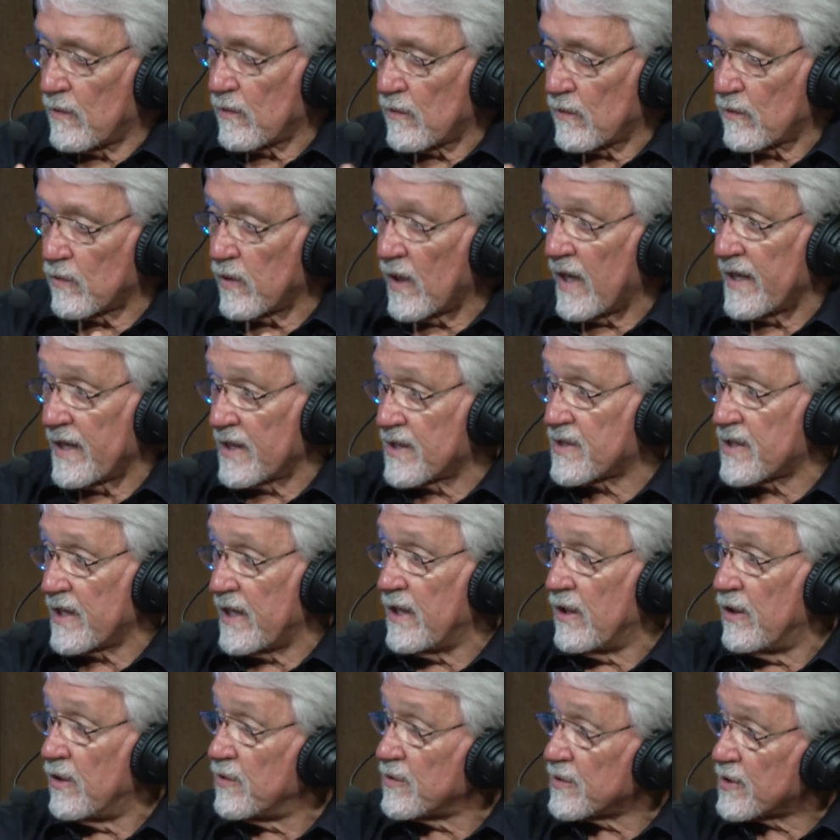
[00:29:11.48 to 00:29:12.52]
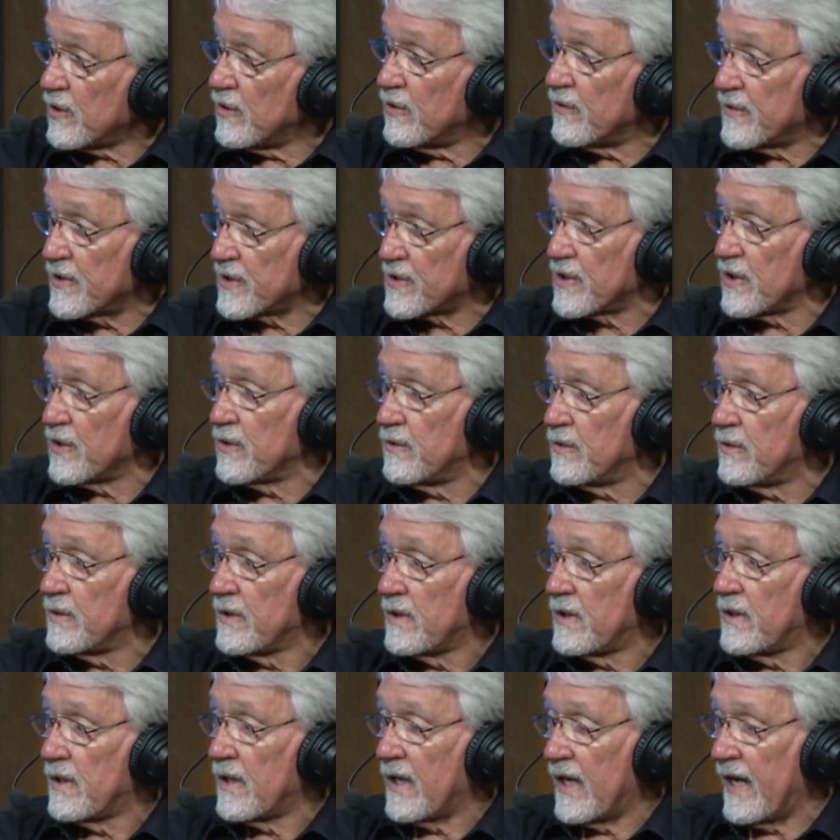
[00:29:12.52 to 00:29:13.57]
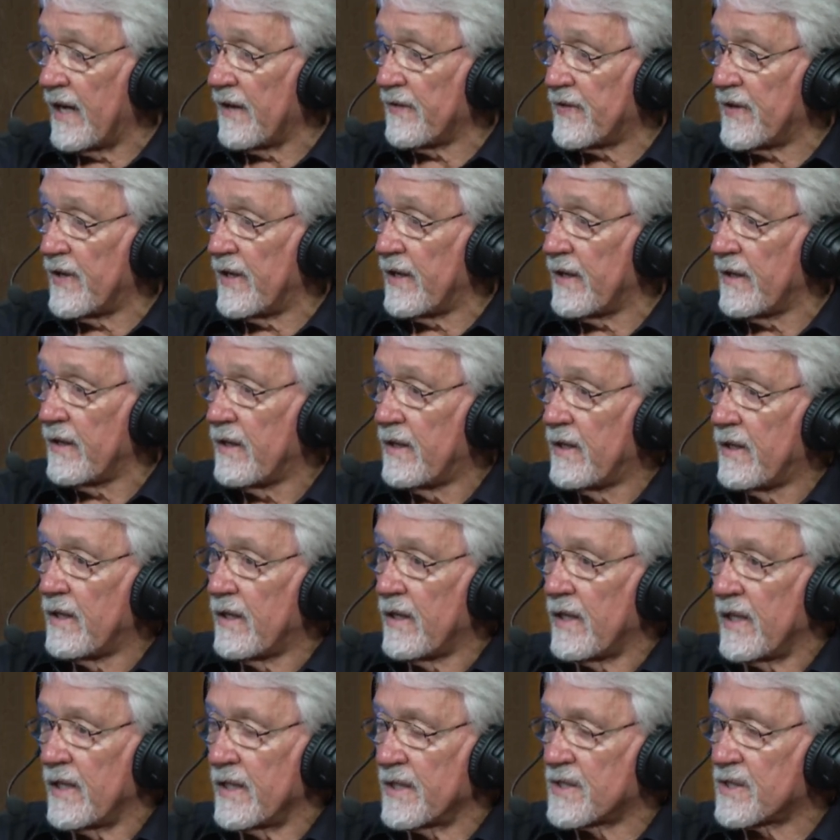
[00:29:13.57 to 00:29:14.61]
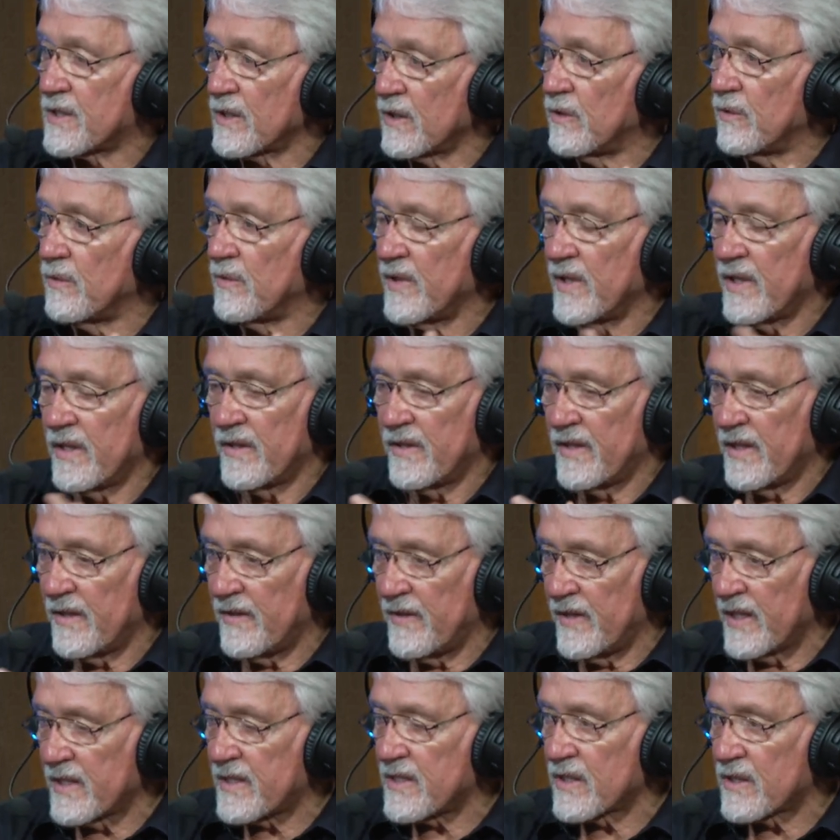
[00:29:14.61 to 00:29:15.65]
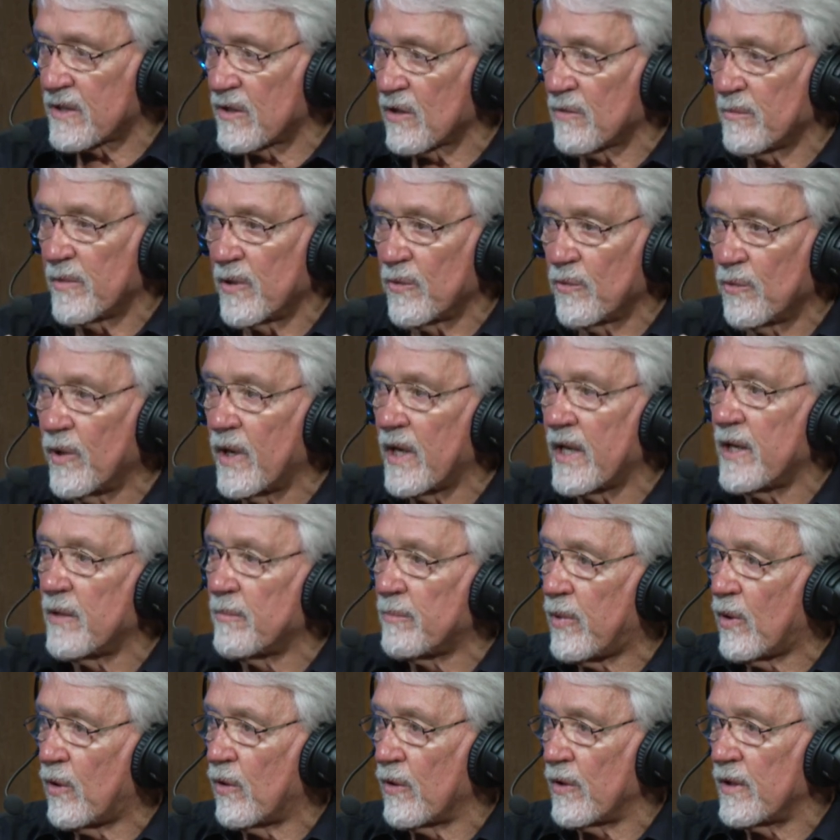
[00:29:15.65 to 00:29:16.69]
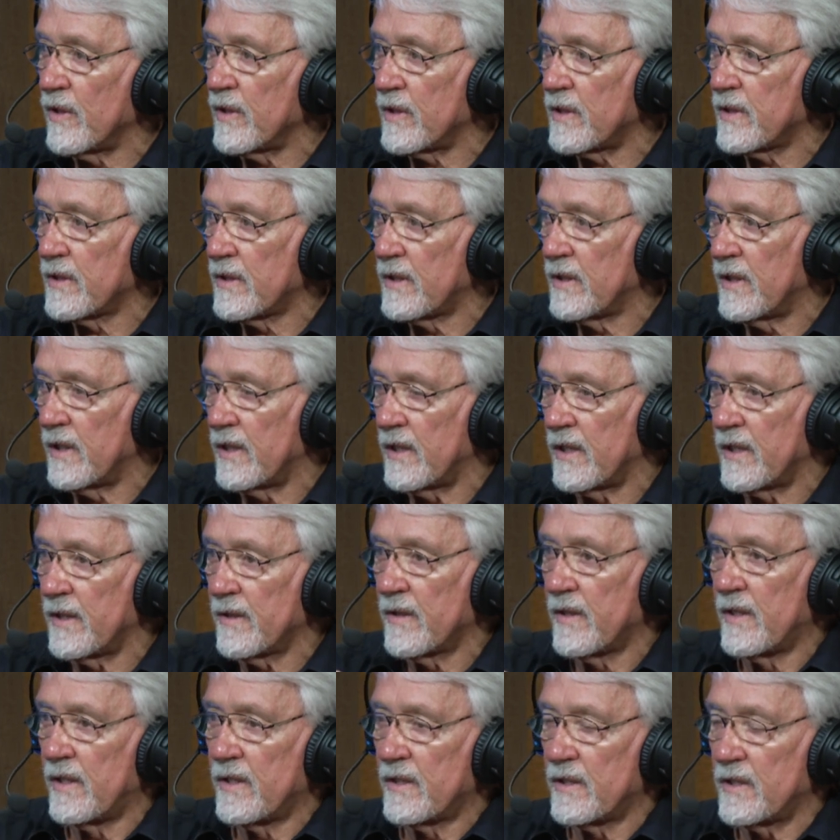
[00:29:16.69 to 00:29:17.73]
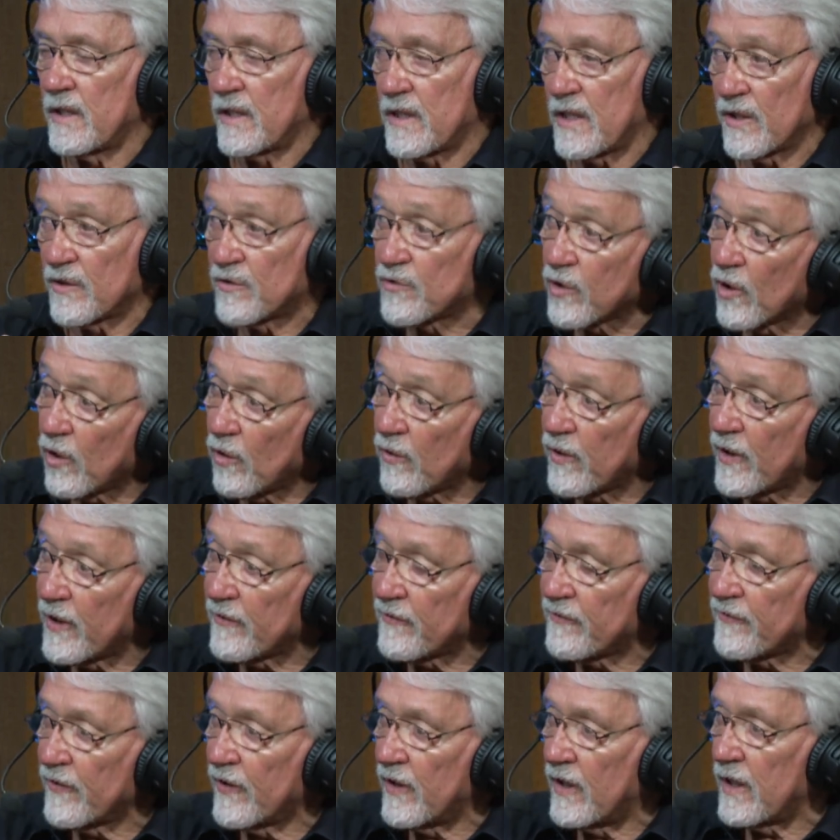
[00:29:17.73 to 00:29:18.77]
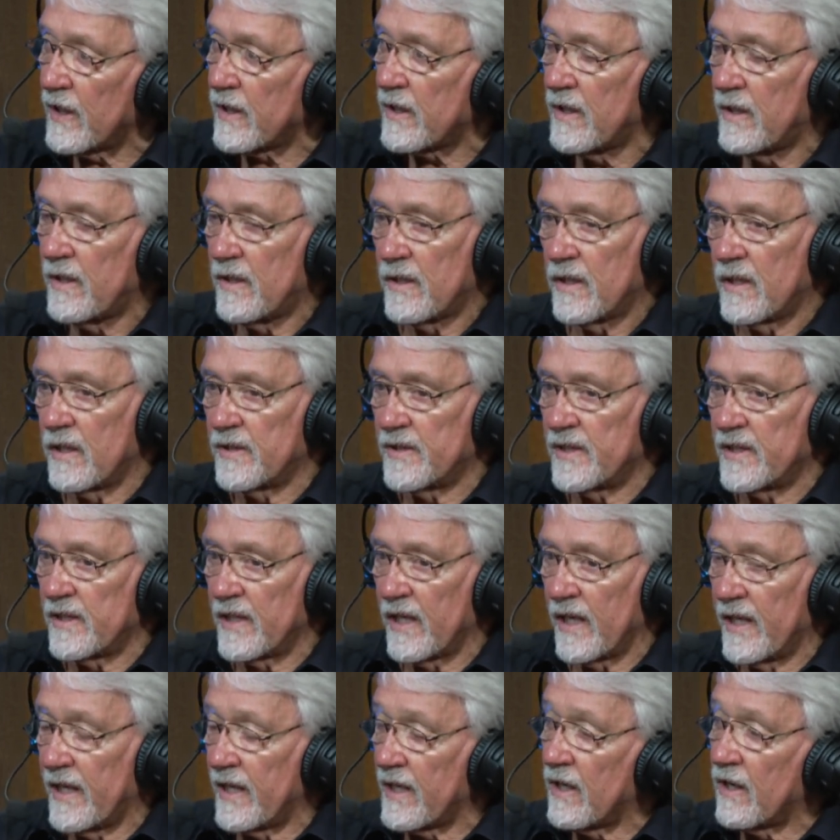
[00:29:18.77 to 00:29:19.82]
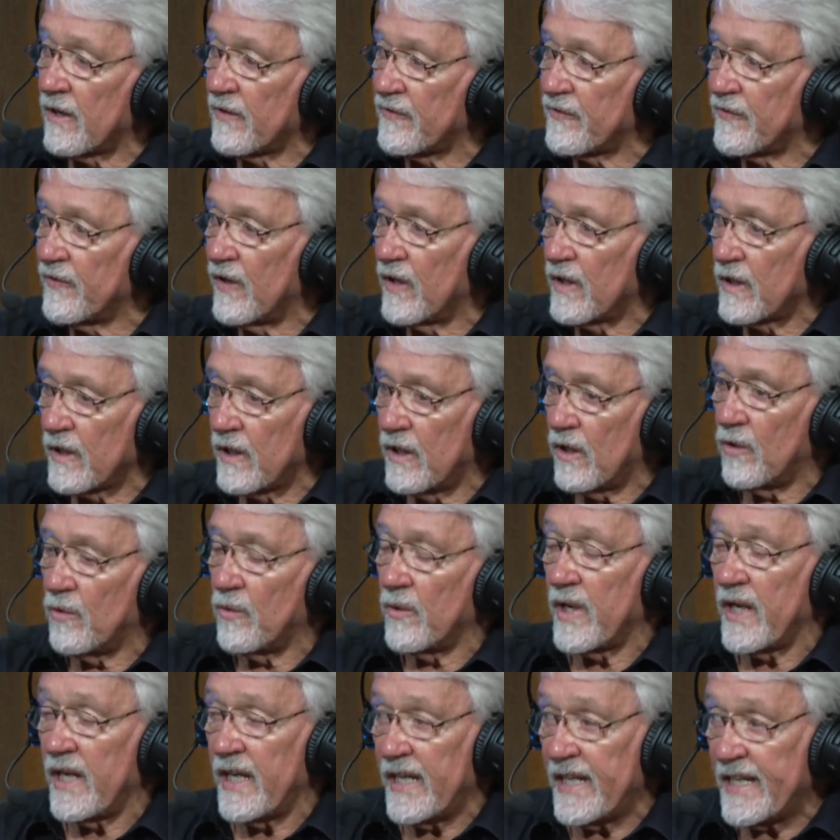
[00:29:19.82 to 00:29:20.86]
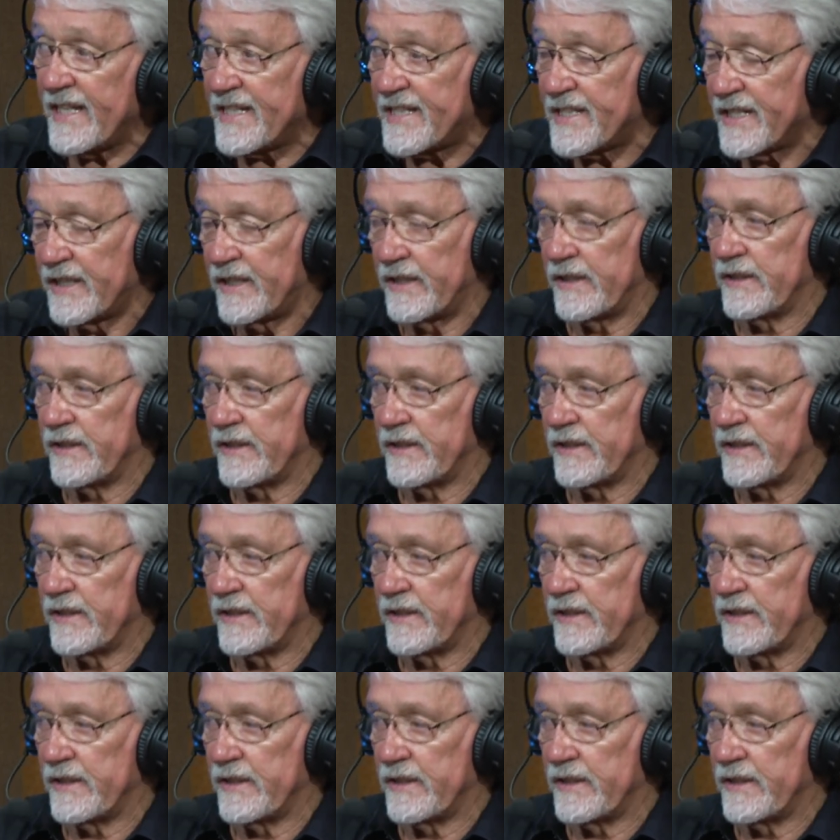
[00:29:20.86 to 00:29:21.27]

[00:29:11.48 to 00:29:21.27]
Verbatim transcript: trying to see who's who in the zoo out there. And so th- this is going to be really important uh, to control their front and then to let our front go eat.